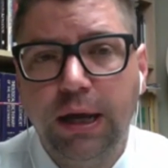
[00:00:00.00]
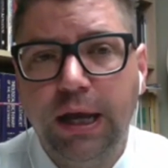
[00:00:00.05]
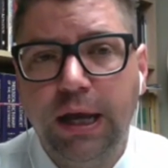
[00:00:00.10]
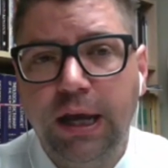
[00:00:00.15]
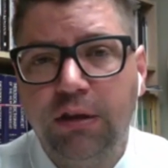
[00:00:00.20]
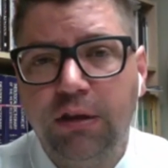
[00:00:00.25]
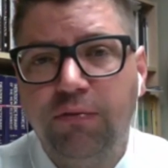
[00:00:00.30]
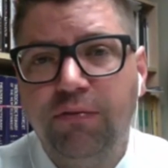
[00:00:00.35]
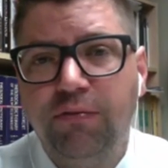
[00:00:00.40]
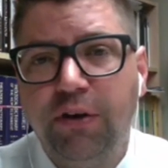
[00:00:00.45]

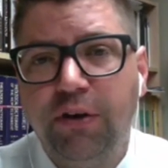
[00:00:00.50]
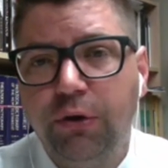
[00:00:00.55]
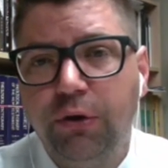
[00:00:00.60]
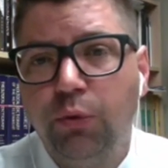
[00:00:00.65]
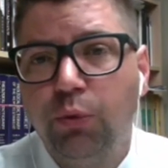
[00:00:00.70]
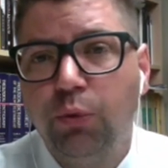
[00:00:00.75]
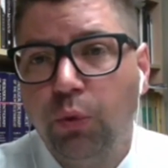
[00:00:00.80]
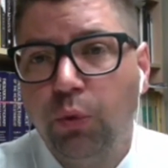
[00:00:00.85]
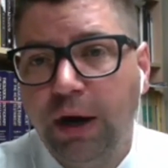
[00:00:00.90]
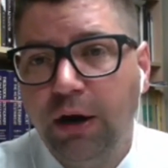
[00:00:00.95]
It's very
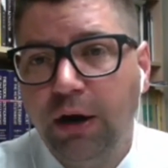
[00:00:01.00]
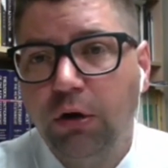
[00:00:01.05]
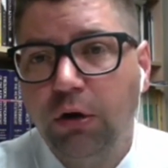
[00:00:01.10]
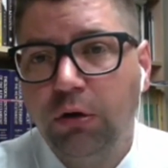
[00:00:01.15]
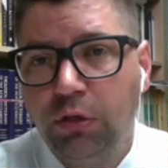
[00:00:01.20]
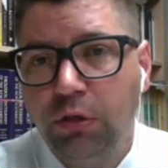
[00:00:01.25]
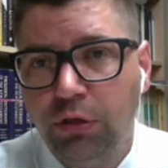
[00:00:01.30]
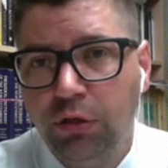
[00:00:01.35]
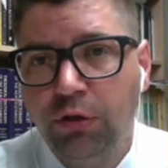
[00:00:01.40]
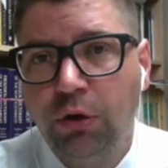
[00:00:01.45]
rare,
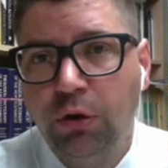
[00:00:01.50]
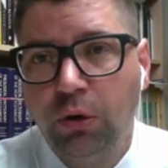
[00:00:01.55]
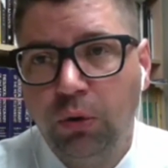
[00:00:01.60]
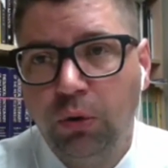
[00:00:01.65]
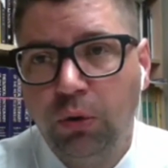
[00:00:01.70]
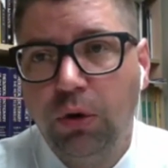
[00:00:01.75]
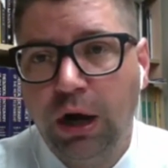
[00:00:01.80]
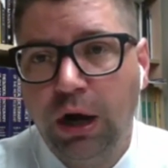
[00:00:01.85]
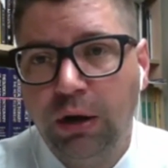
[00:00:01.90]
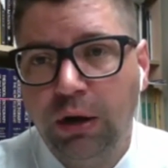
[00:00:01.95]

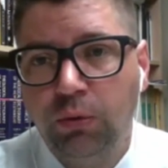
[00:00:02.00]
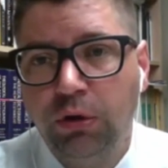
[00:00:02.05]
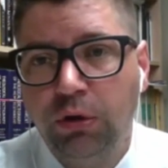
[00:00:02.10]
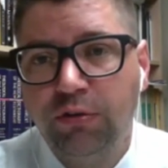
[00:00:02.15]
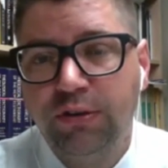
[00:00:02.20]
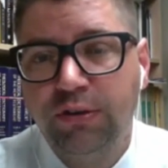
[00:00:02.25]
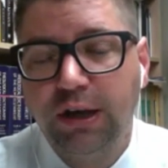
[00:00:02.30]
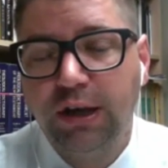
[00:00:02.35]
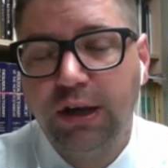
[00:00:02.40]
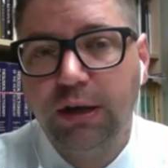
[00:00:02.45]
though, I will
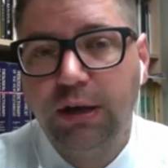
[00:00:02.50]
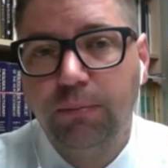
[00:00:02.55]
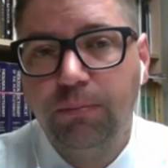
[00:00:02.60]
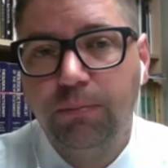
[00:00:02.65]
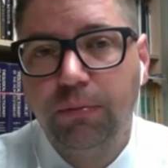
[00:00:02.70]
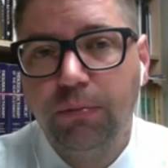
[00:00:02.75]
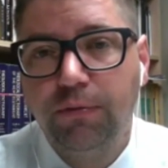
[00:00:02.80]
say,